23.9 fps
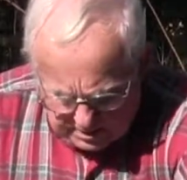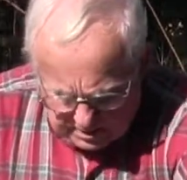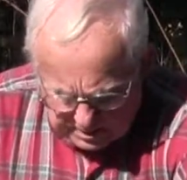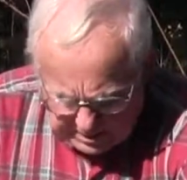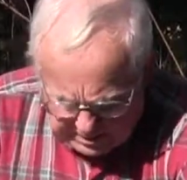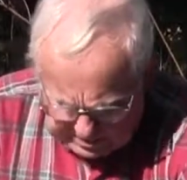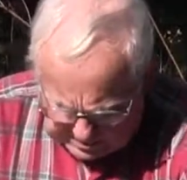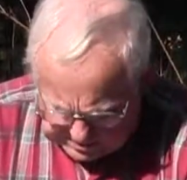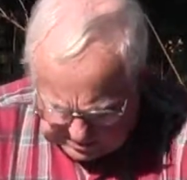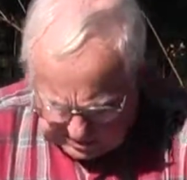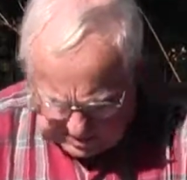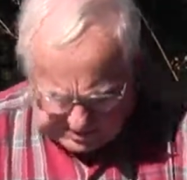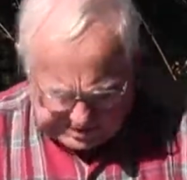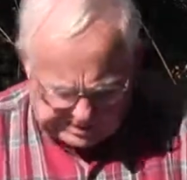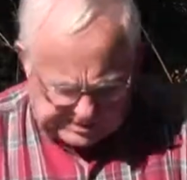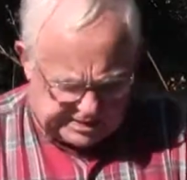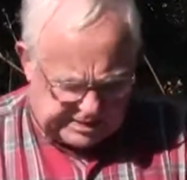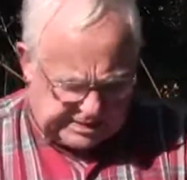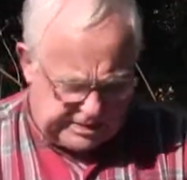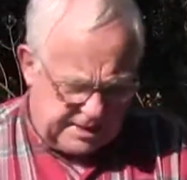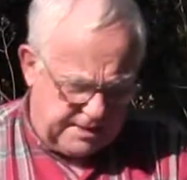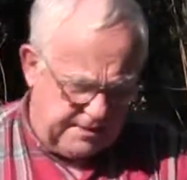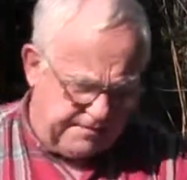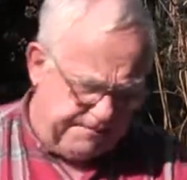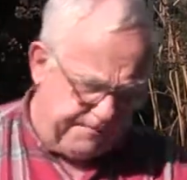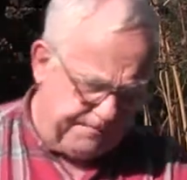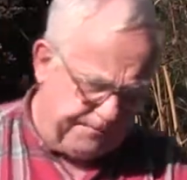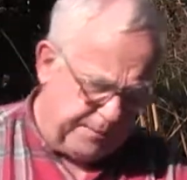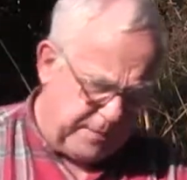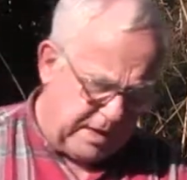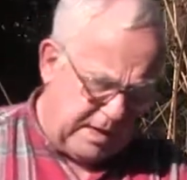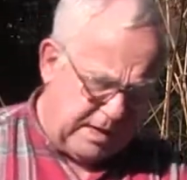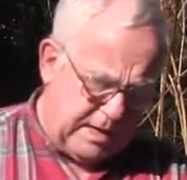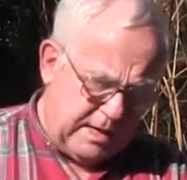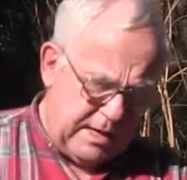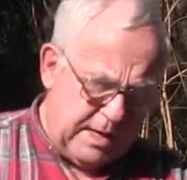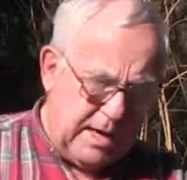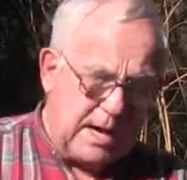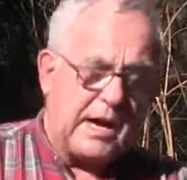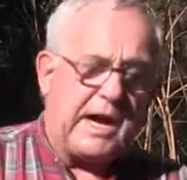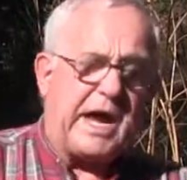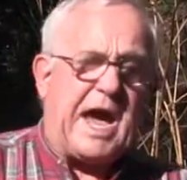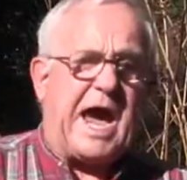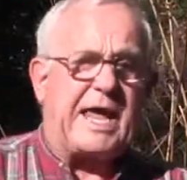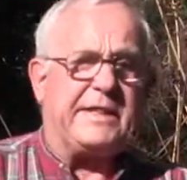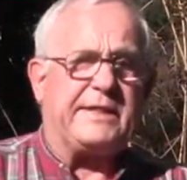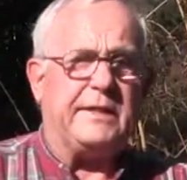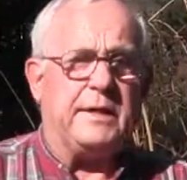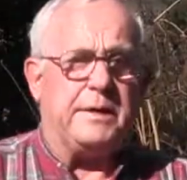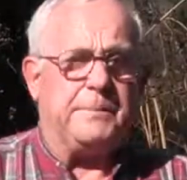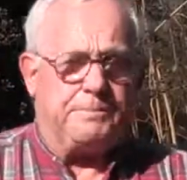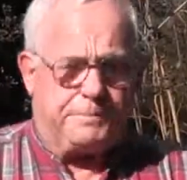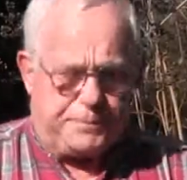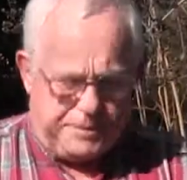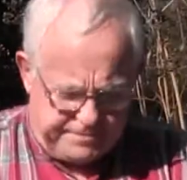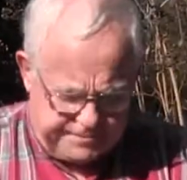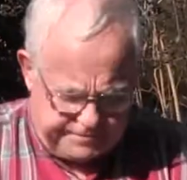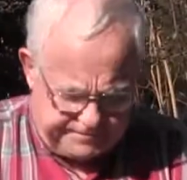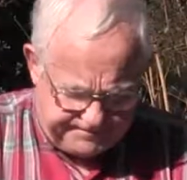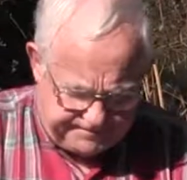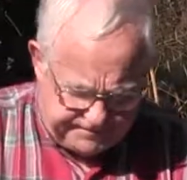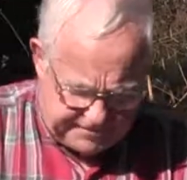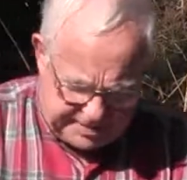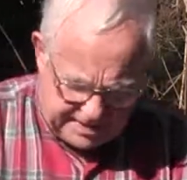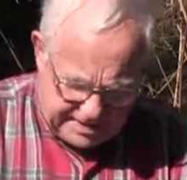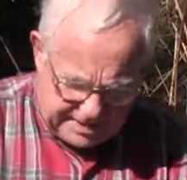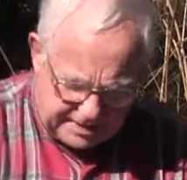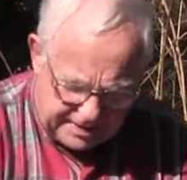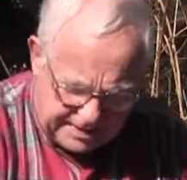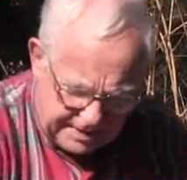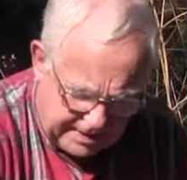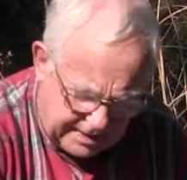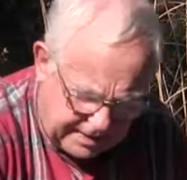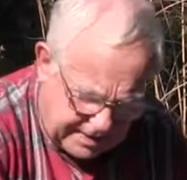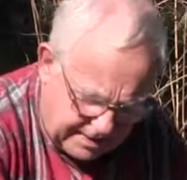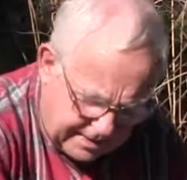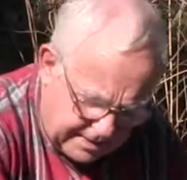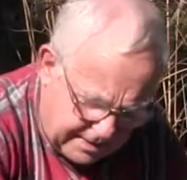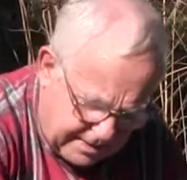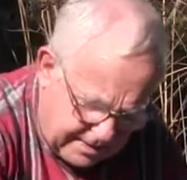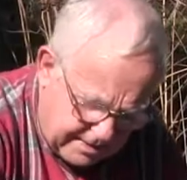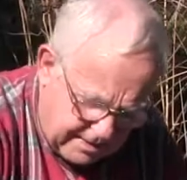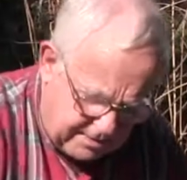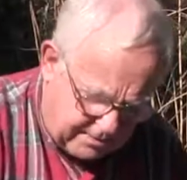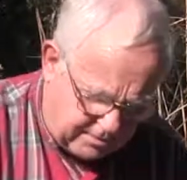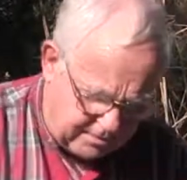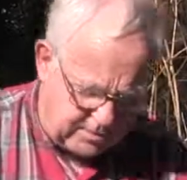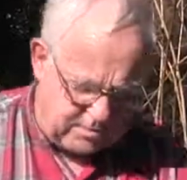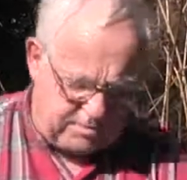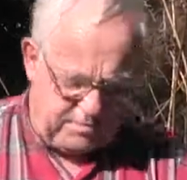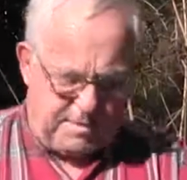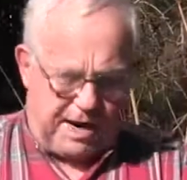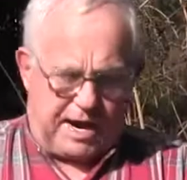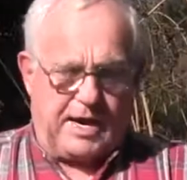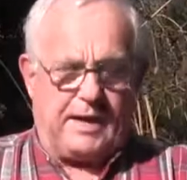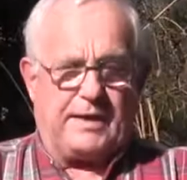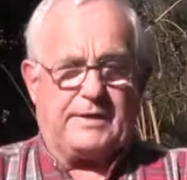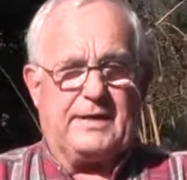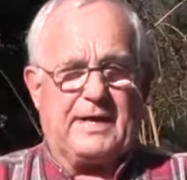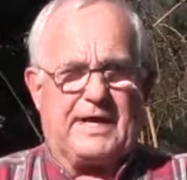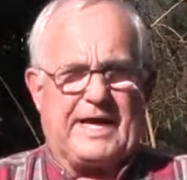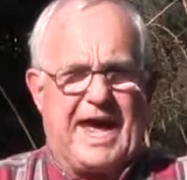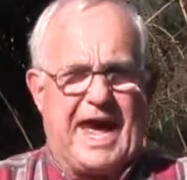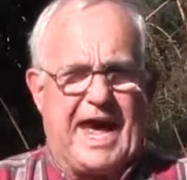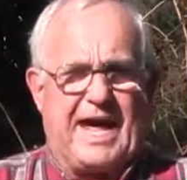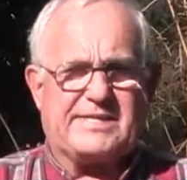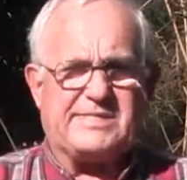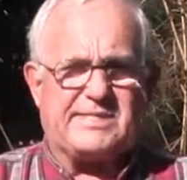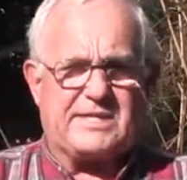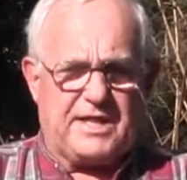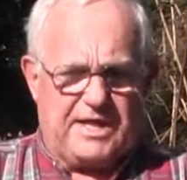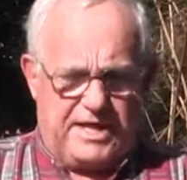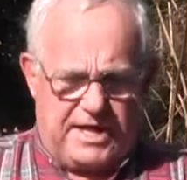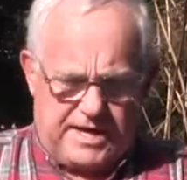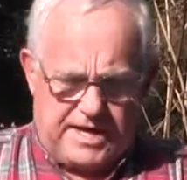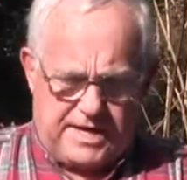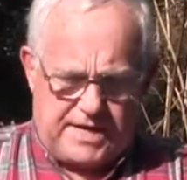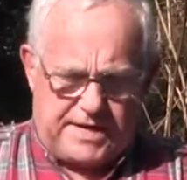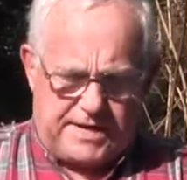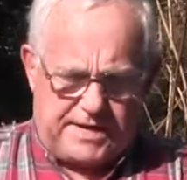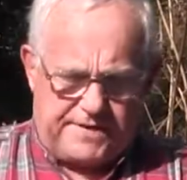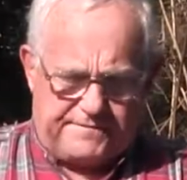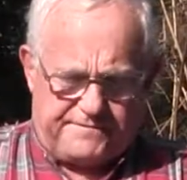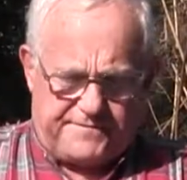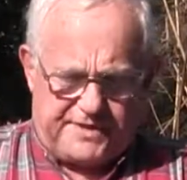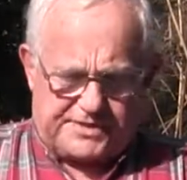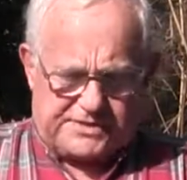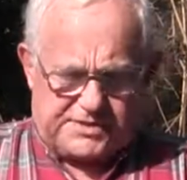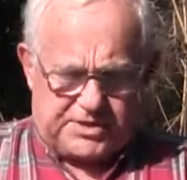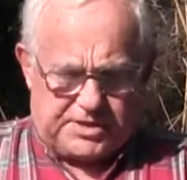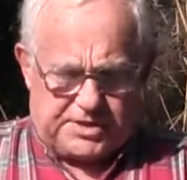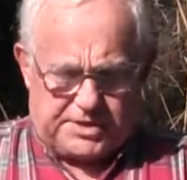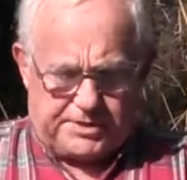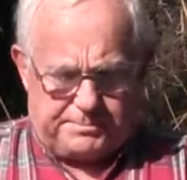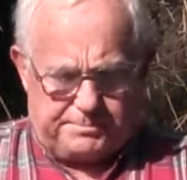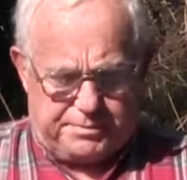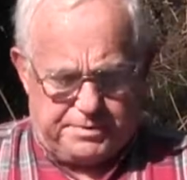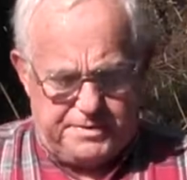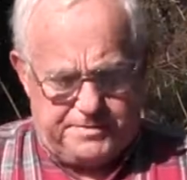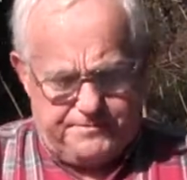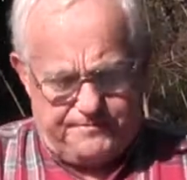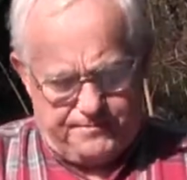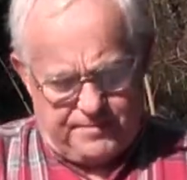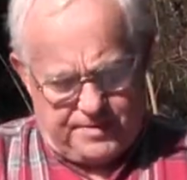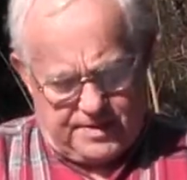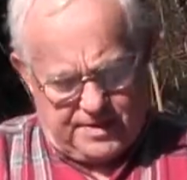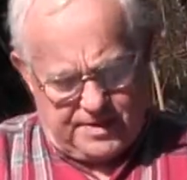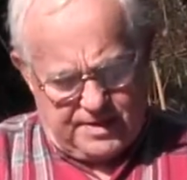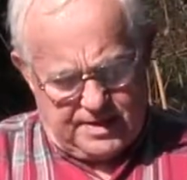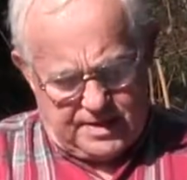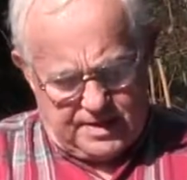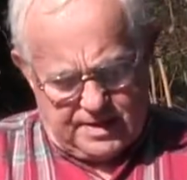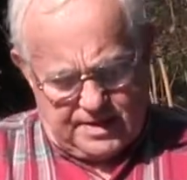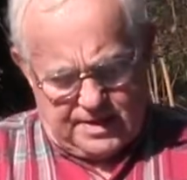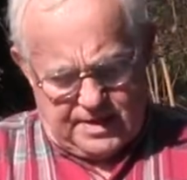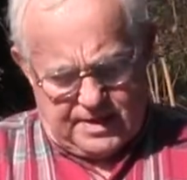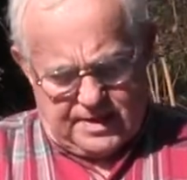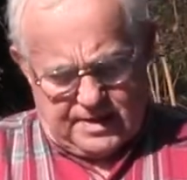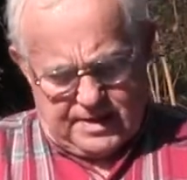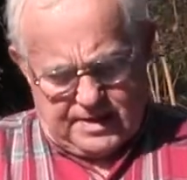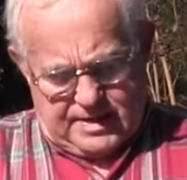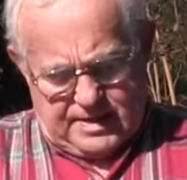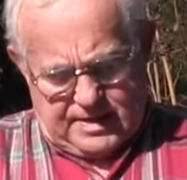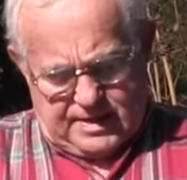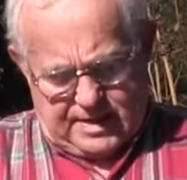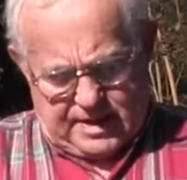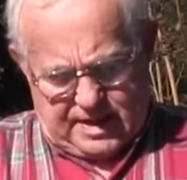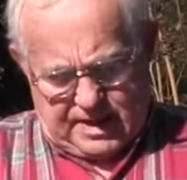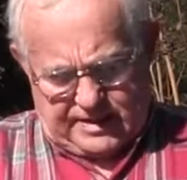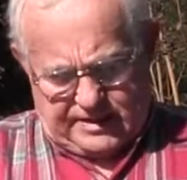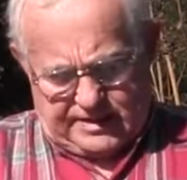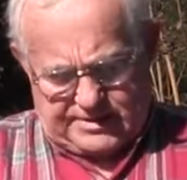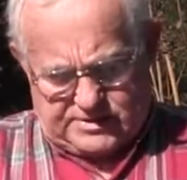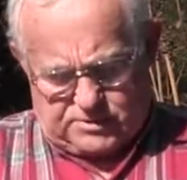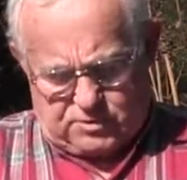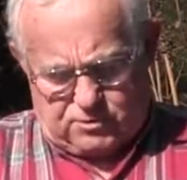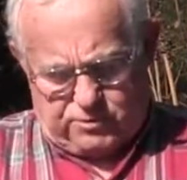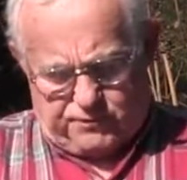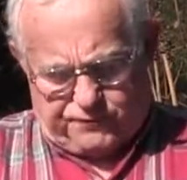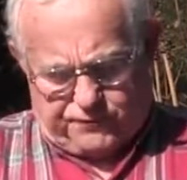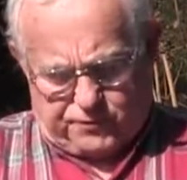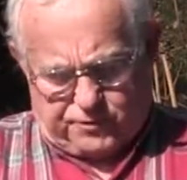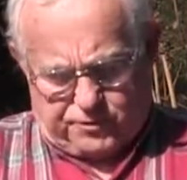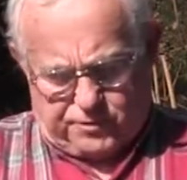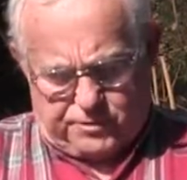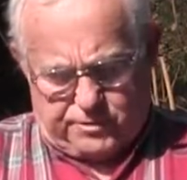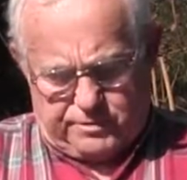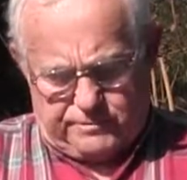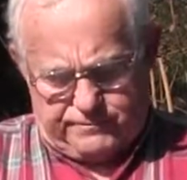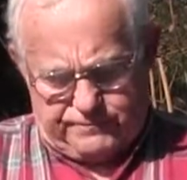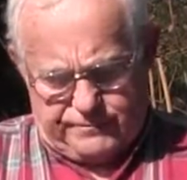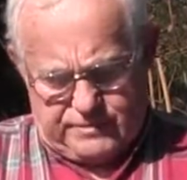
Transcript: This is catnip. Oh my, the cats love this herb. And it's good for